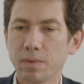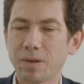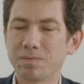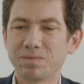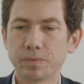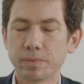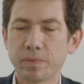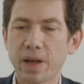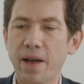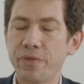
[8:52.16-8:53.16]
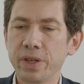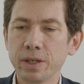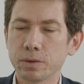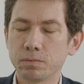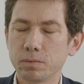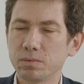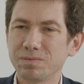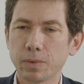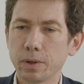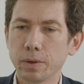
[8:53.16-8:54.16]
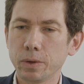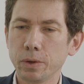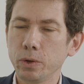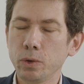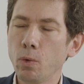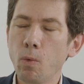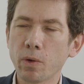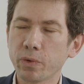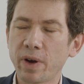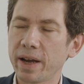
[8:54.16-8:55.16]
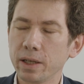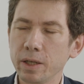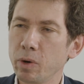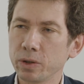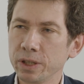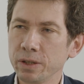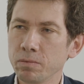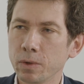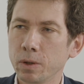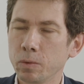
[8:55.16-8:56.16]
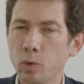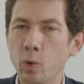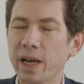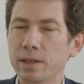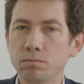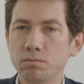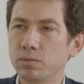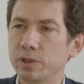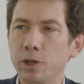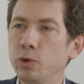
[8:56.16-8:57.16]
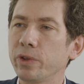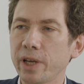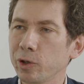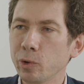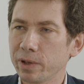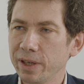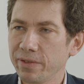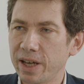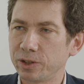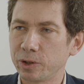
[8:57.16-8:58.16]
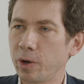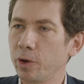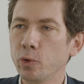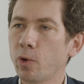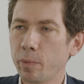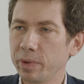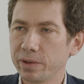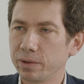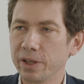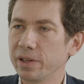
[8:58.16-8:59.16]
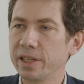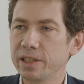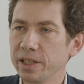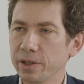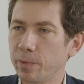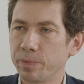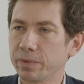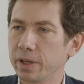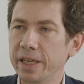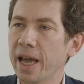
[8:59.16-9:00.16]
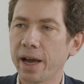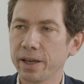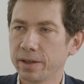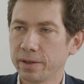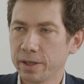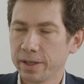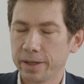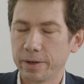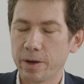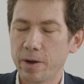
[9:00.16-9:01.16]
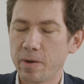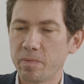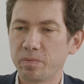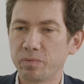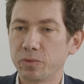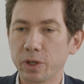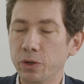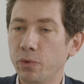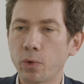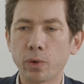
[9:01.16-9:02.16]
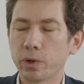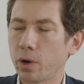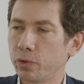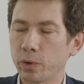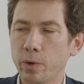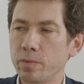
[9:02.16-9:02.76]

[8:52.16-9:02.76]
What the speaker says: Well, I think you won't find anybody who can tell you seriously that Europe is leading AI in front of